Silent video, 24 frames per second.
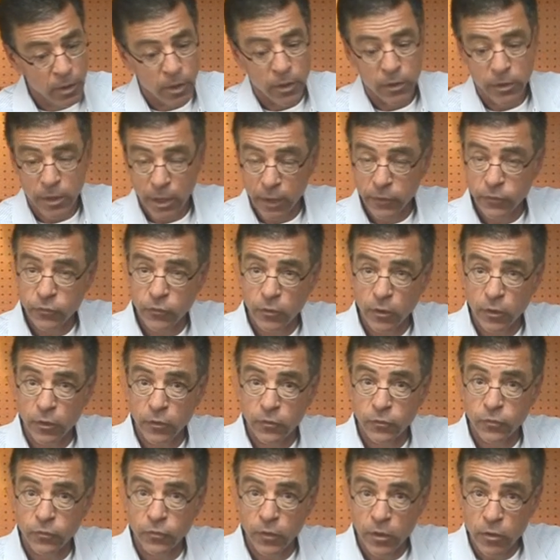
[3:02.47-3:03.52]
That's a
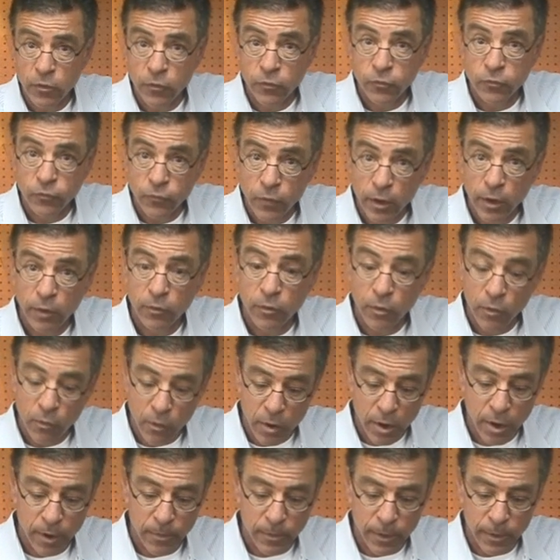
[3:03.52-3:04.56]
single strike
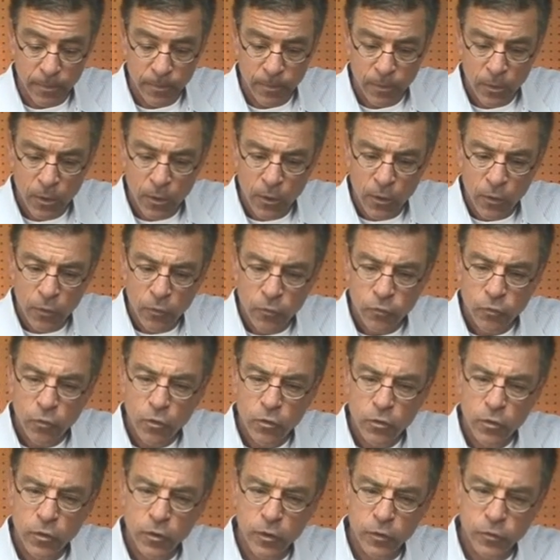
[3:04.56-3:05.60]
requirement. So
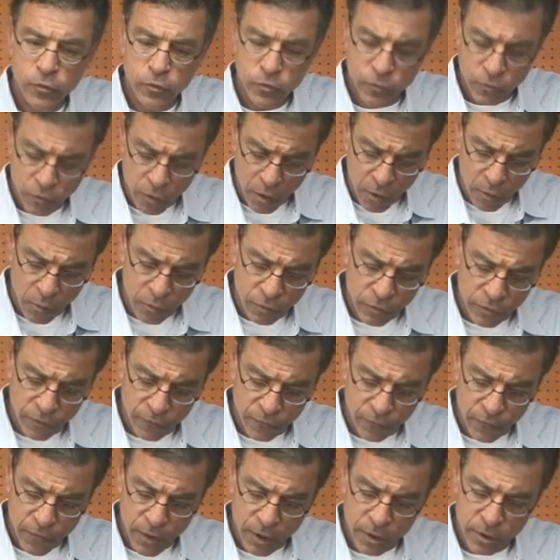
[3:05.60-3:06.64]
you could start with the
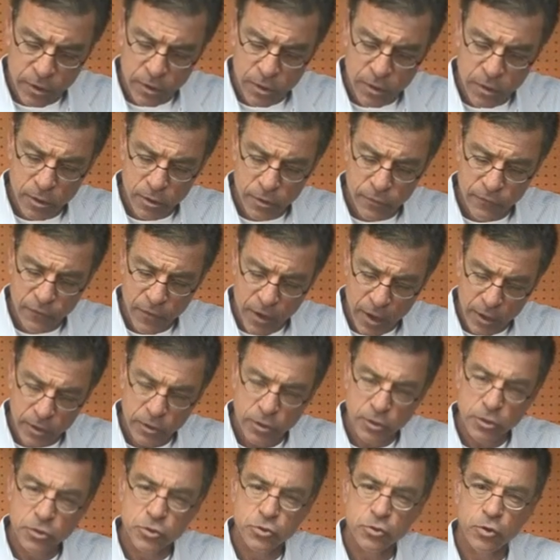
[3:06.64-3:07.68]
fact
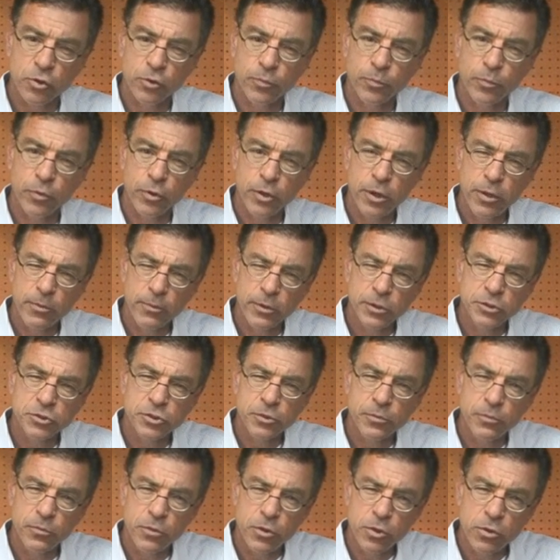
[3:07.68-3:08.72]
that you're pretty much
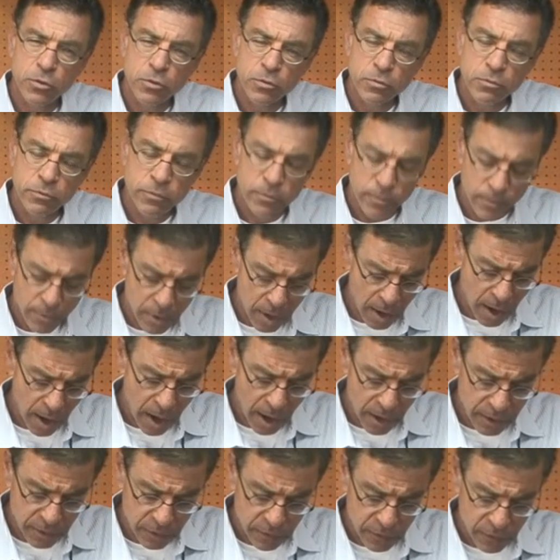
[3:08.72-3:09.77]
immune
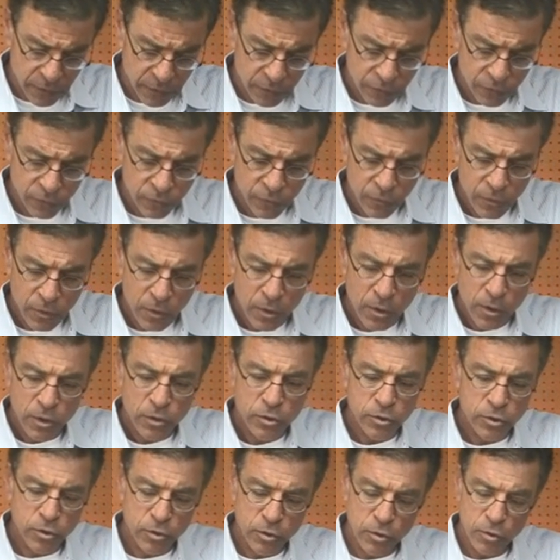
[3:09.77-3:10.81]
behind this
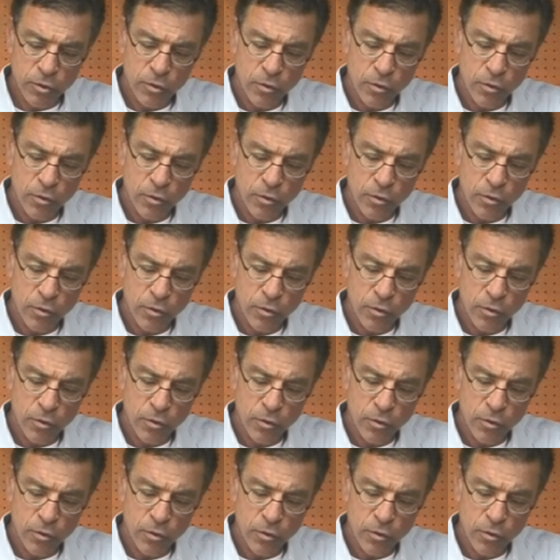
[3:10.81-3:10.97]
to